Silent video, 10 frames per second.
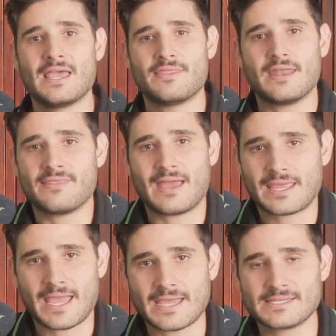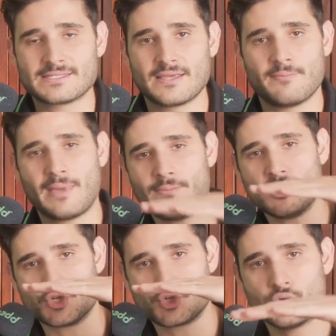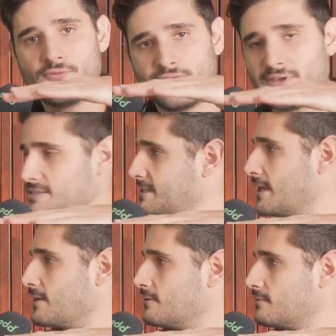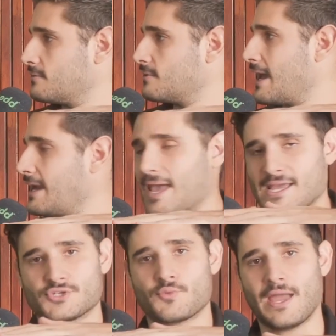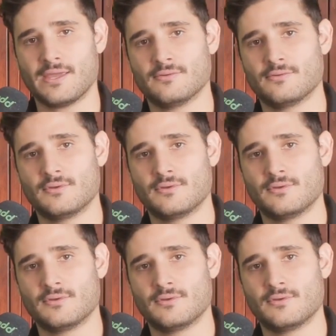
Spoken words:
then in that case, maybe you should fix it in at X rate,